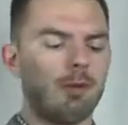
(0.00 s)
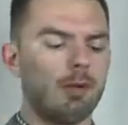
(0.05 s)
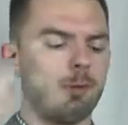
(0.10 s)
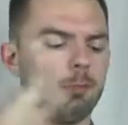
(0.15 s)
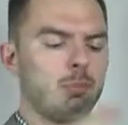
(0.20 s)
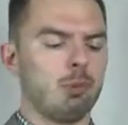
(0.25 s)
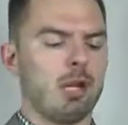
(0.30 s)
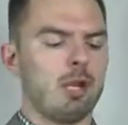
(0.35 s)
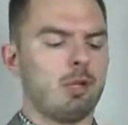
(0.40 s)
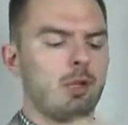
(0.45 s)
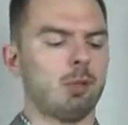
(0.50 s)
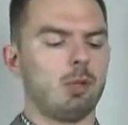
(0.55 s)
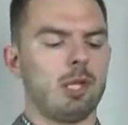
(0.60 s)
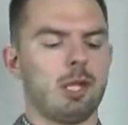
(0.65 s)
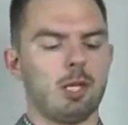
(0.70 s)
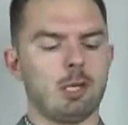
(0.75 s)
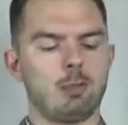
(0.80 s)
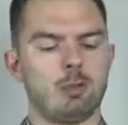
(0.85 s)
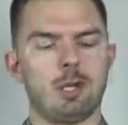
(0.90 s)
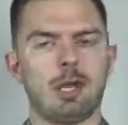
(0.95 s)
A brand new
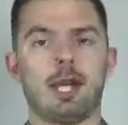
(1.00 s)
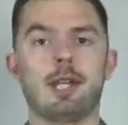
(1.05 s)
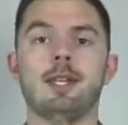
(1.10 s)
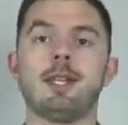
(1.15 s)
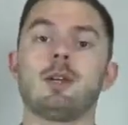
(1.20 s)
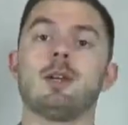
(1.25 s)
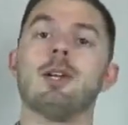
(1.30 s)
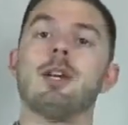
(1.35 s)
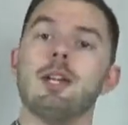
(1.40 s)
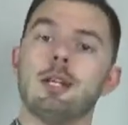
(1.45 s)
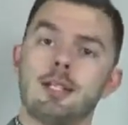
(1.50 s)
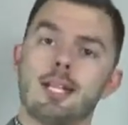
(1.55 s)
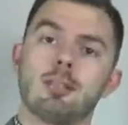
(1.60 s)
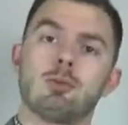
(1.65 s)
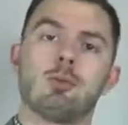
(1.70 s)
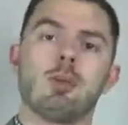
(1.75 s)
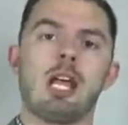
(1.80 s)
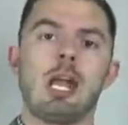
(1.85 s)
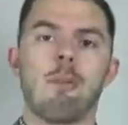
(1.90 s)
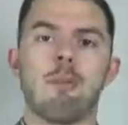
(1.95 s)
layer put on there. That's
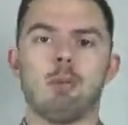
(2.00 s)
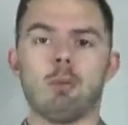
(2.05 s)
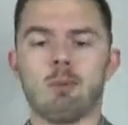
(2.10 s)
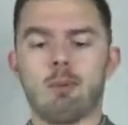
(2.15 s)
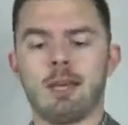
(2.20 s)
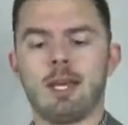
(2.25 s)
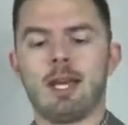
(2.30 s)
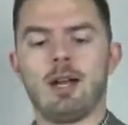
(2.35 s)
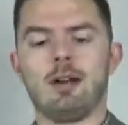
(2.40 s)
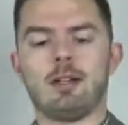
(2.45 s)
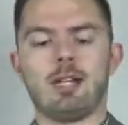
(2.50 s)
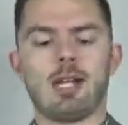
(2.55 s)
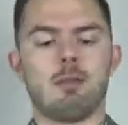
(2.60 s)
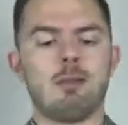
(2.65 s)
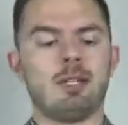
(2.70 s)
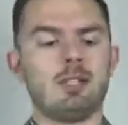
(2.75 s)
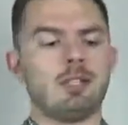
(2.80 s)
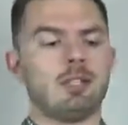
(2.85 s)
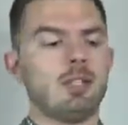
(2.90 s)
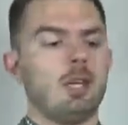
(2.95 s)
what happened with my Allen
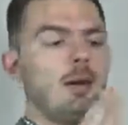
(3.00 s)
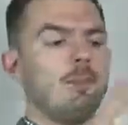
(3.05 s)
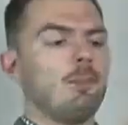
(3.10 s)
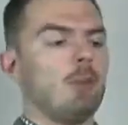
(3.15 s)
Edmonds.